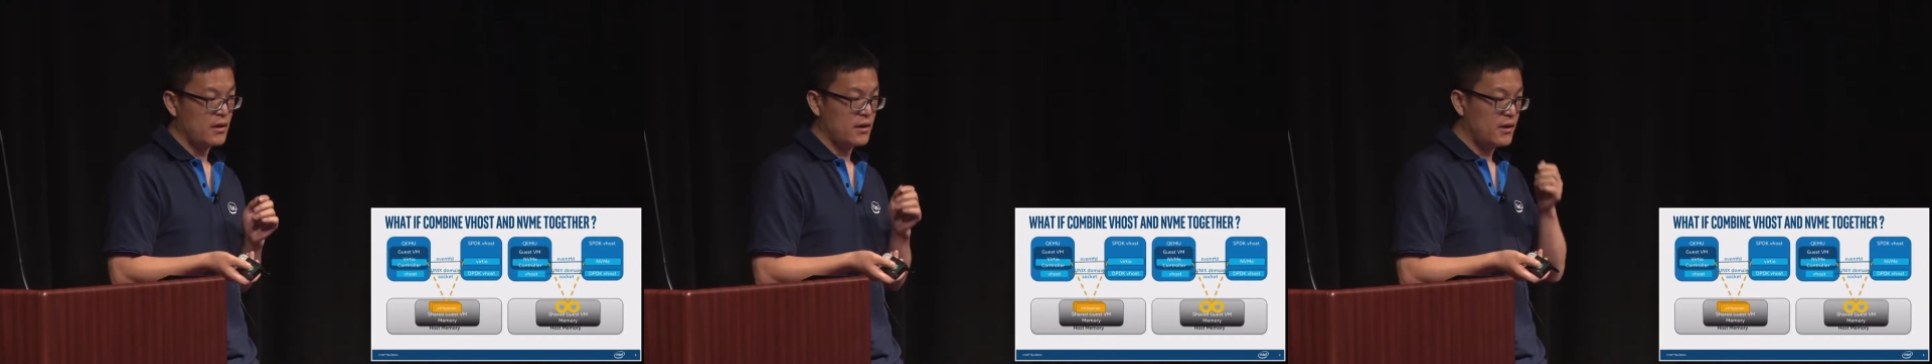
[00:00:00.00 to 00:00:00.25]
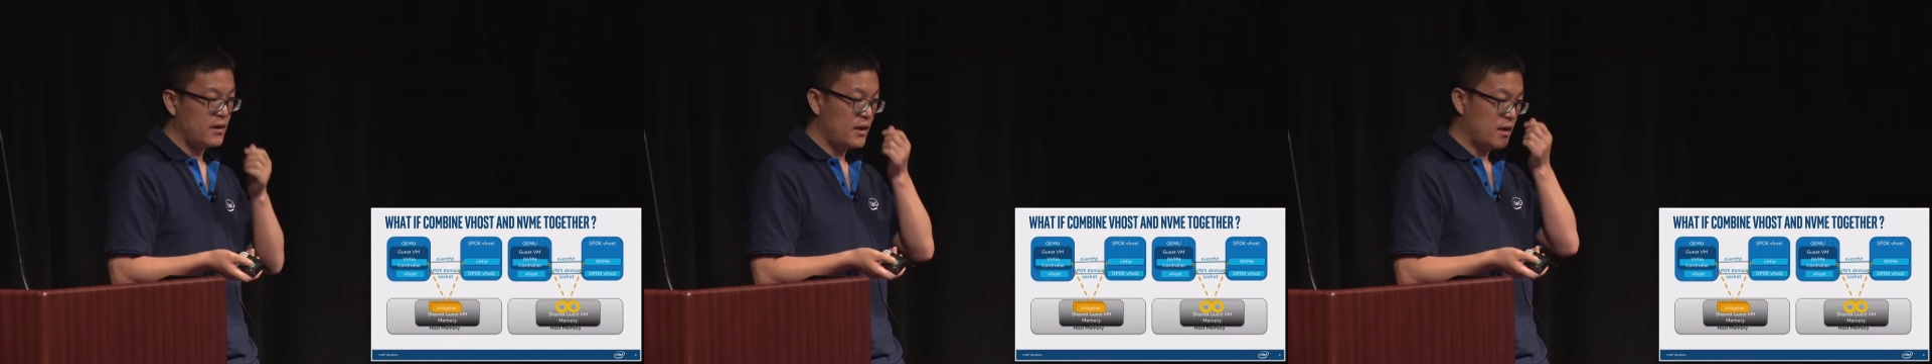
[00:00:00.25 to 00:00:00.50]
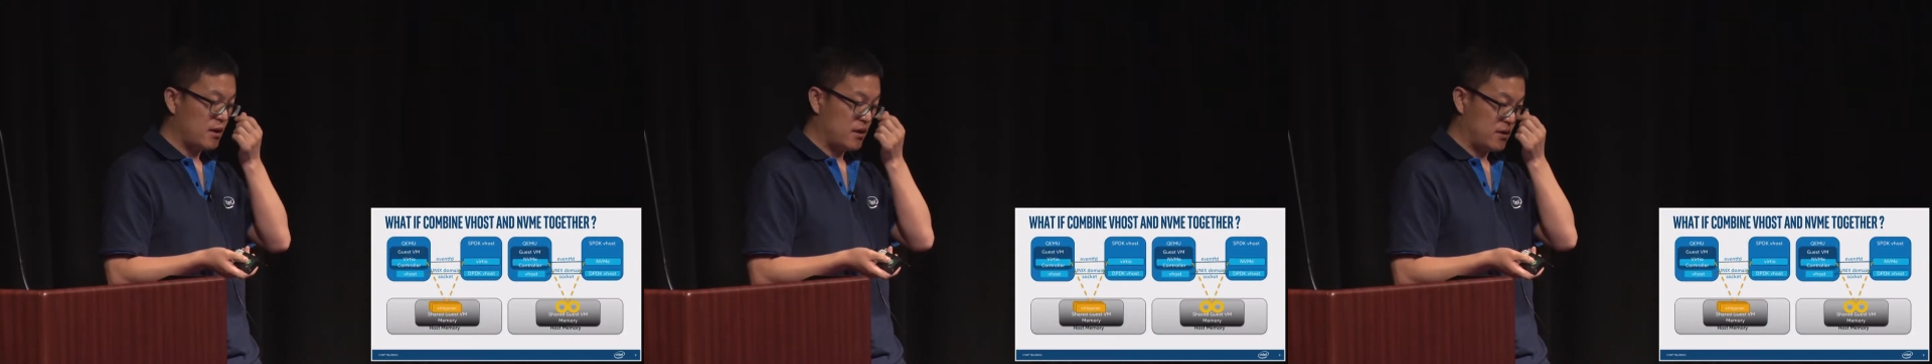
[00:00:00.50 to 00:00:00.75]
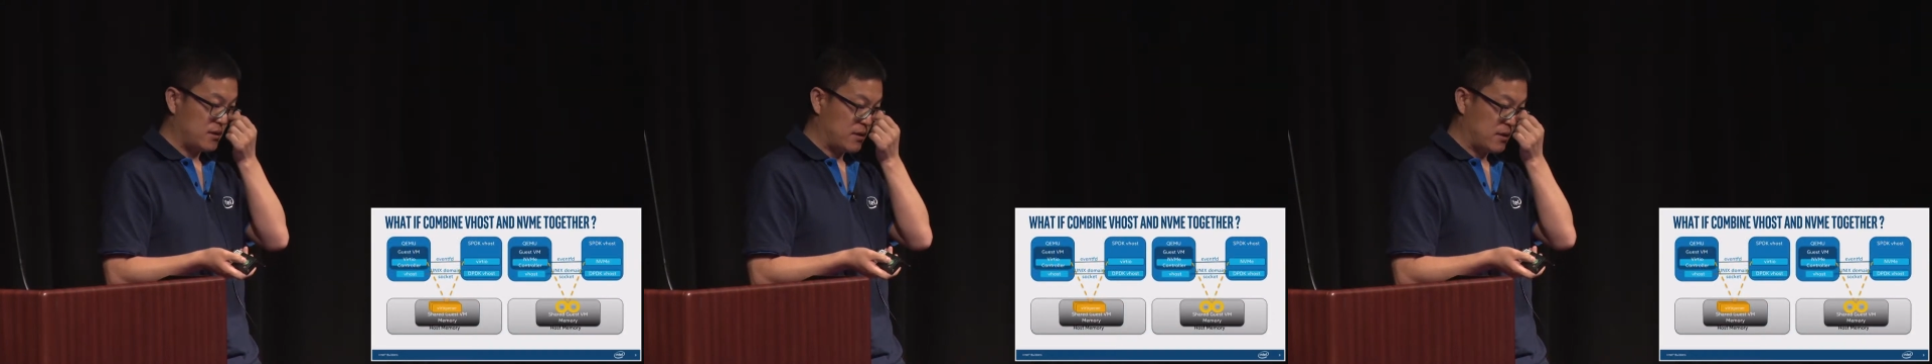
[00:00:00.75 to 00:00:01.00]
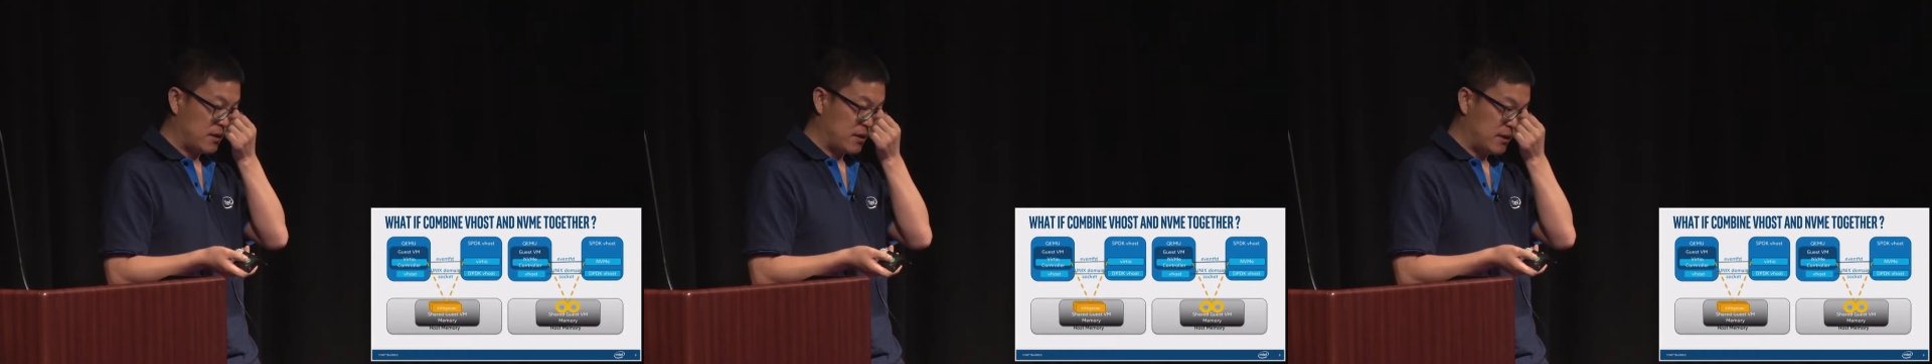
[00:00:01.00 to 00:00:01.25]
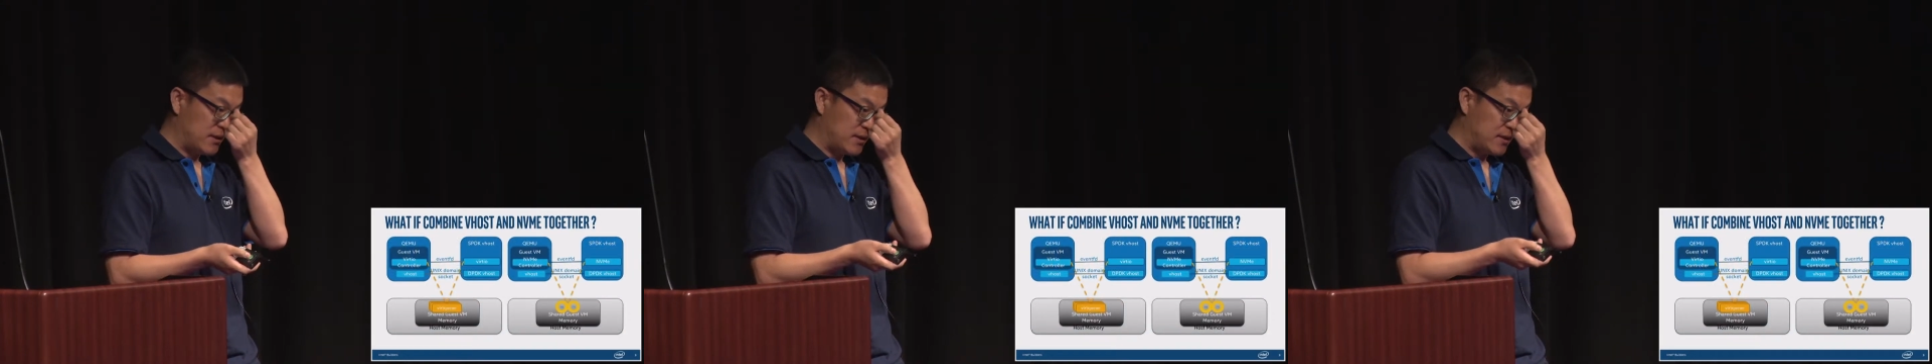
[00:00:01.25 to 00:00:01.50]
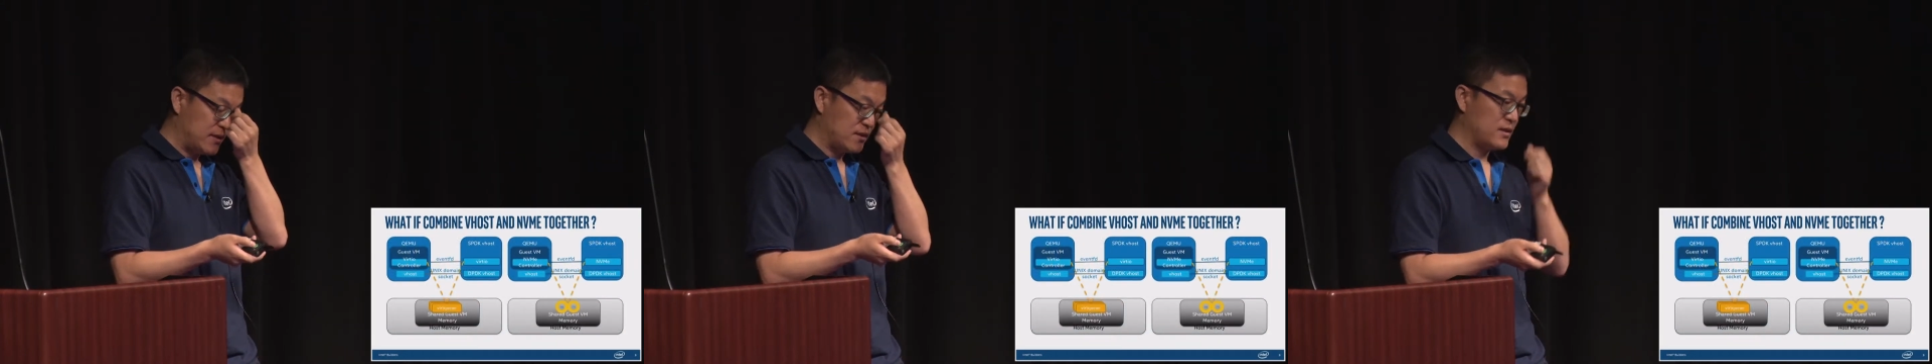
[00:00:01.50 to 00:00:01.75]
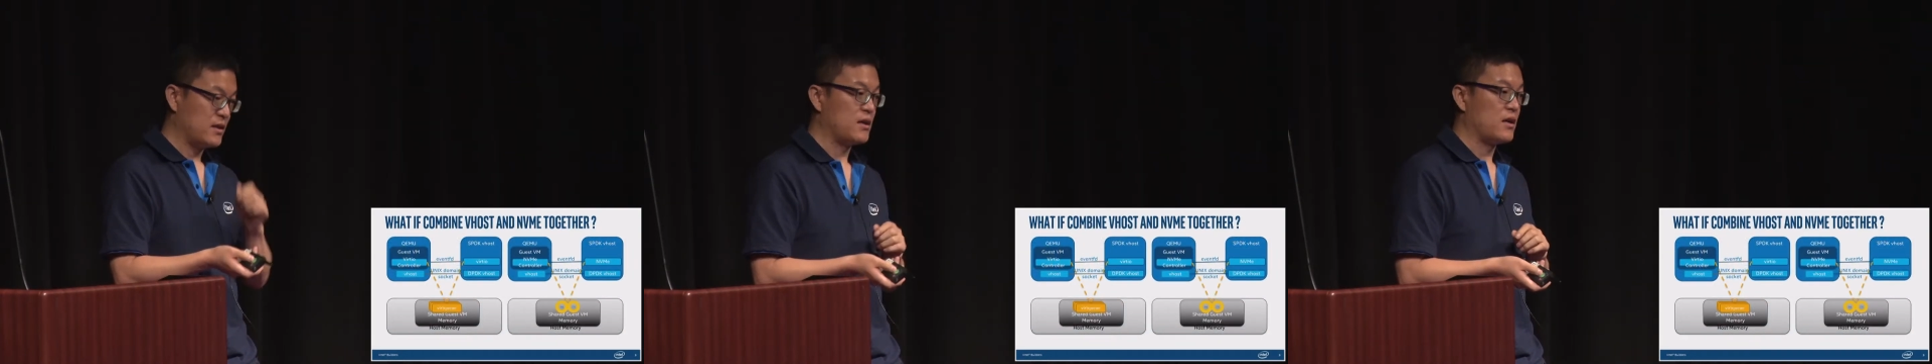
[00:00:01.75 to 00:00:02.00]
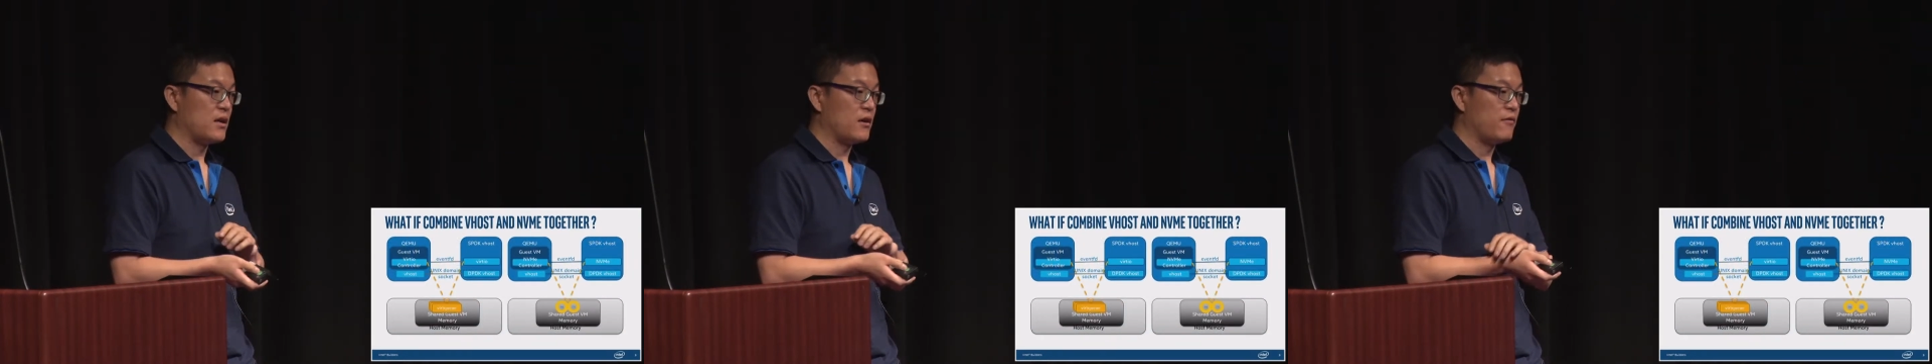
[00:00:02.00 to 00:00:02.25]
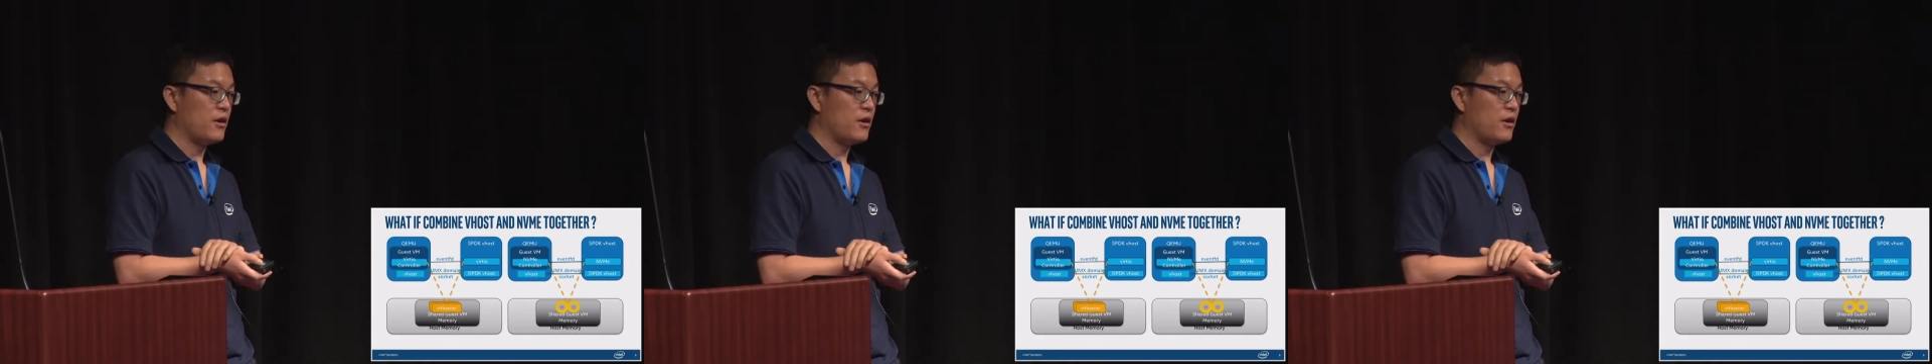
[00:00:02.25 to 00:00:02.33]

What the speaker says: Here I listed the